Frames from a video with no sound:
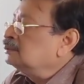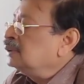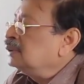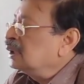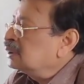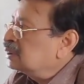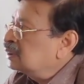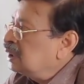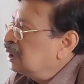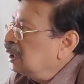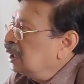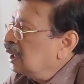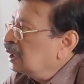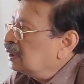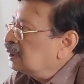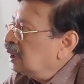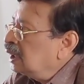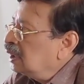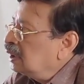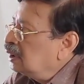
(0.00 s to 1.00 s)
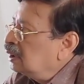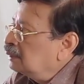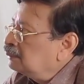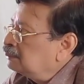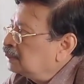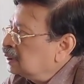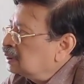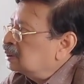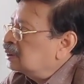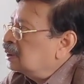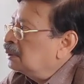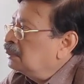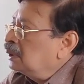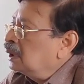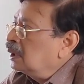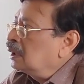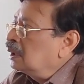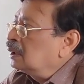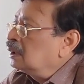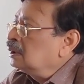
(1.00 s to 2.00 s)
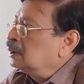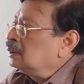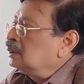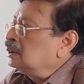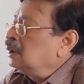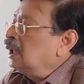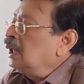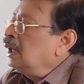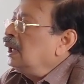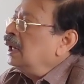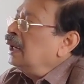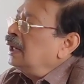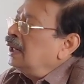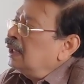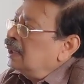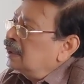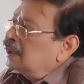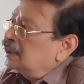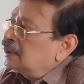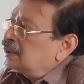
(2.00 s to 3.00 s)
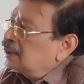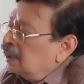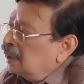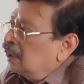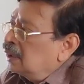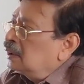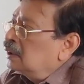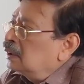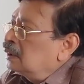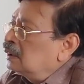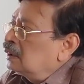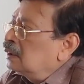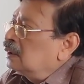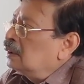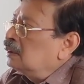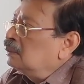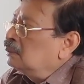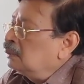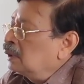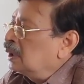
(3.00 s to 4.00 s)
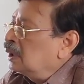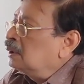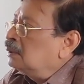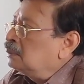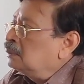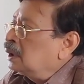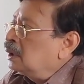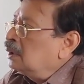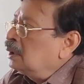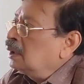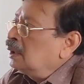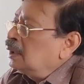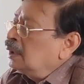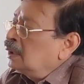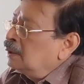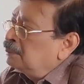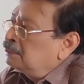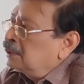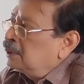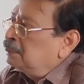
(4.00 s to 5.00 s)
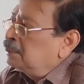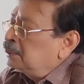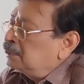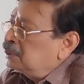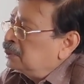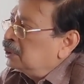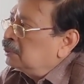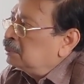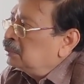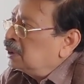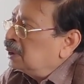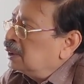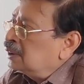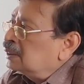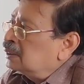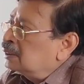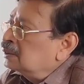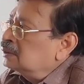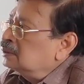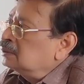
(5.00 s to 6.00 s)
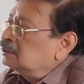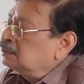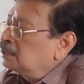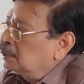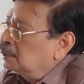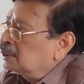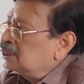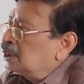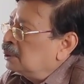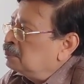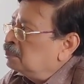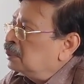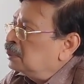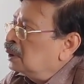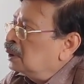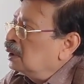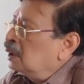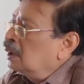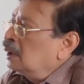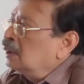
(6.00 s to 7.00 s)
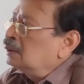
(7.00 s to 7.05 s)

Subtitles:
Fasting at the end of first hour and then 1 hour every 15 minutes 4 samples.